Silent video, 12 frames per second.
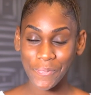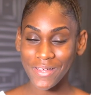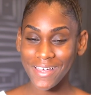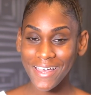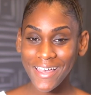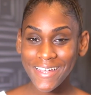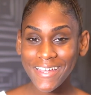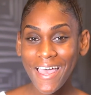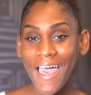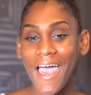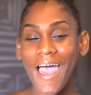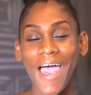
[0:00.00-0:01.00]
But
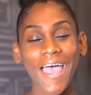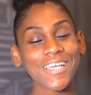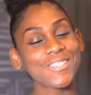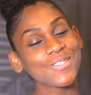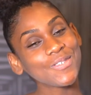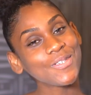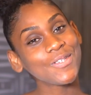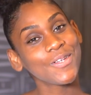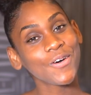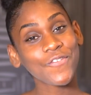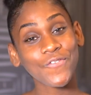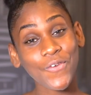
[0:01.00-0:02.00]
I do
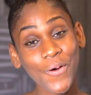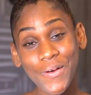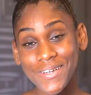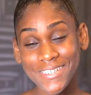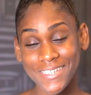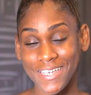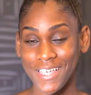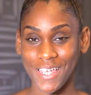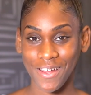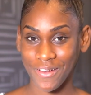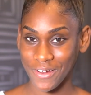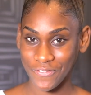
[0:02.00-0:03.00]
look forward to
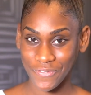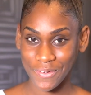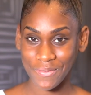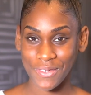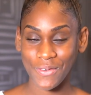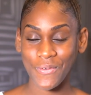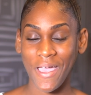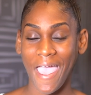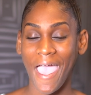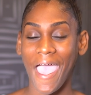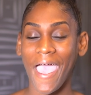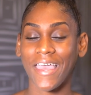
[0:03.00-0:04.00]
hearing from you
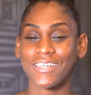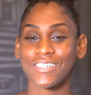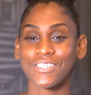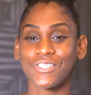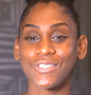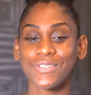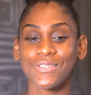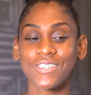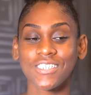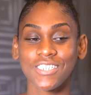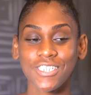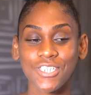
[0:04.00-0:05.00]
and to
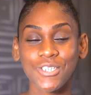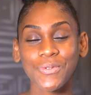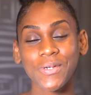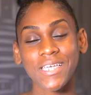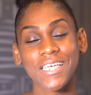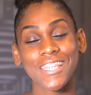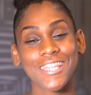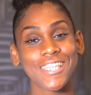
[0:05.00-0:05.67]
continuing